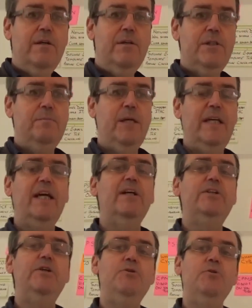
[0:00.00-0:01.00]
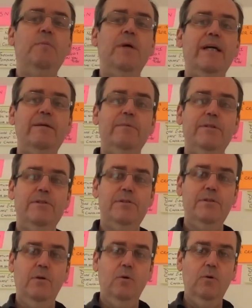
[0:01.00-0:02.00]
to make unusual
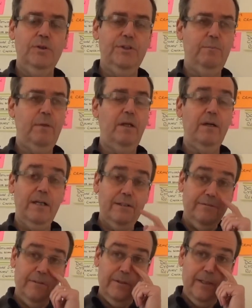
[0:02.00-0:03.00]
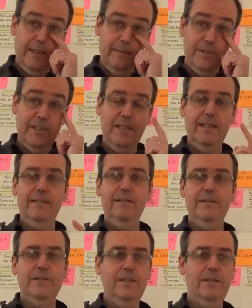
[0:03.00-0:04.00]
payments, or suppliers phoning up saying
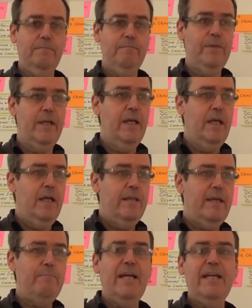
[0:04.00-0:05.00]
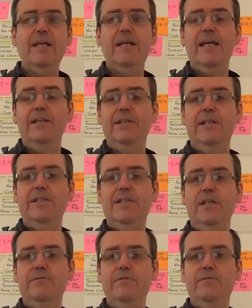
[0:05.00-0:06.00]
that their bank account
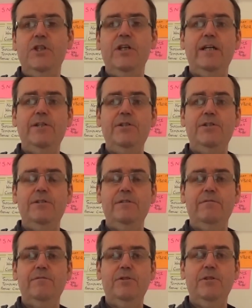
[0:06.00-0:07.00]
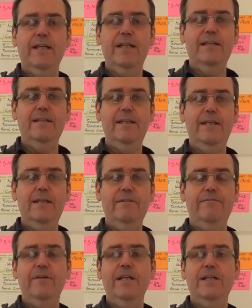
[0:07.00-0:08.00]
details have changed, trying to get the
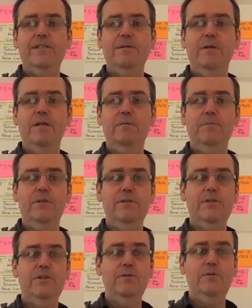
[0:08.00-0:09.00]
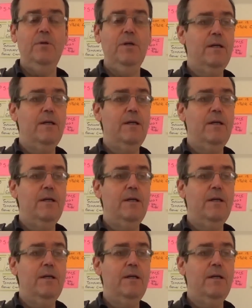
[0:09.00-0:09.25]
finance department to